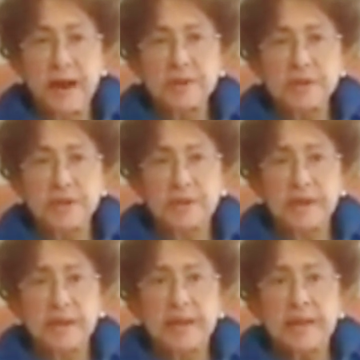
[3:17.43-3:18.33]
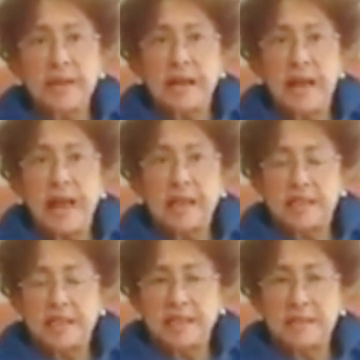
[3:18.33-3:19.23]
her as
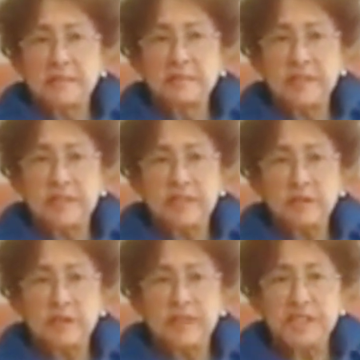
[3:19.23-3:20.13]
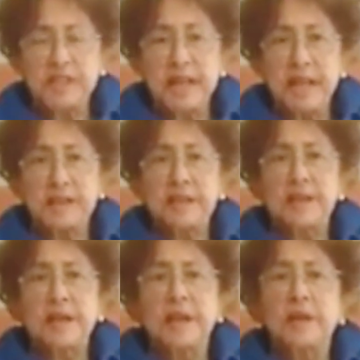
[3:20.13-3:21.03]
the symbols which stand
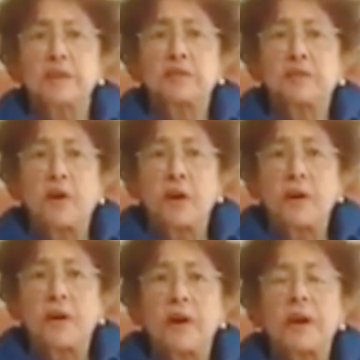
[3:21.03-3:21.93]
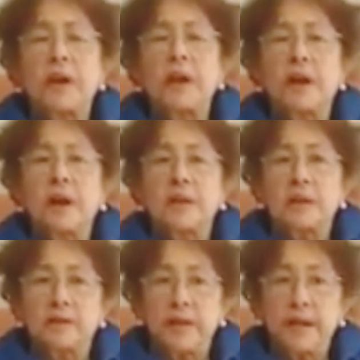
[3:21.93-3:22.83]
for the
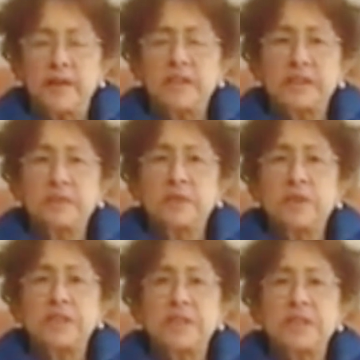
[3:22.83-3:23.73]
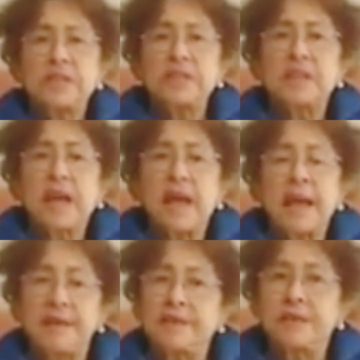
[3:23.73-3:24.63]
various communities
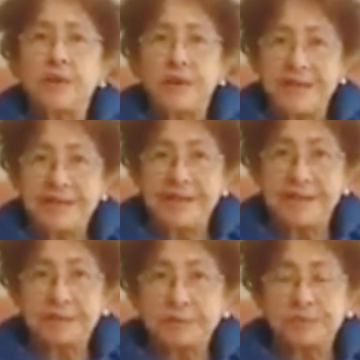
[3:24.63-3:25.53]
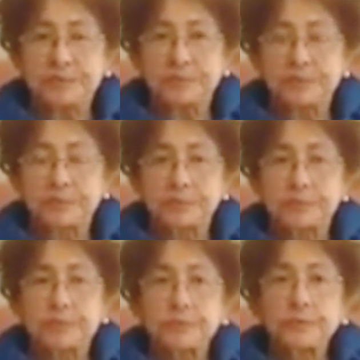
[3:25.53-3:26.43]
and for India
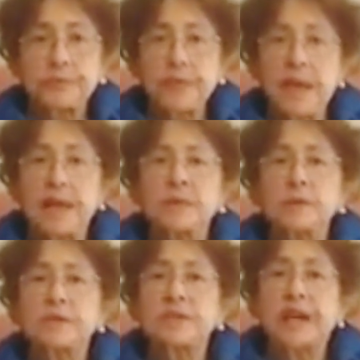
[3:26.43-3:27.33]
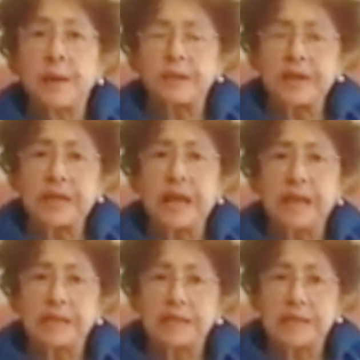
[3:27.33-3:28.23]
and what was happening at
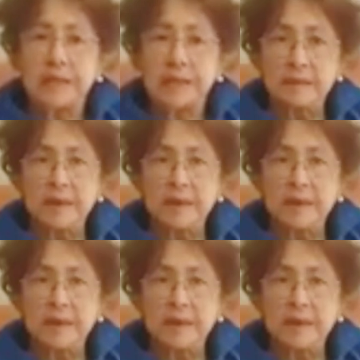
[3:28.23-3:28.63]
the time.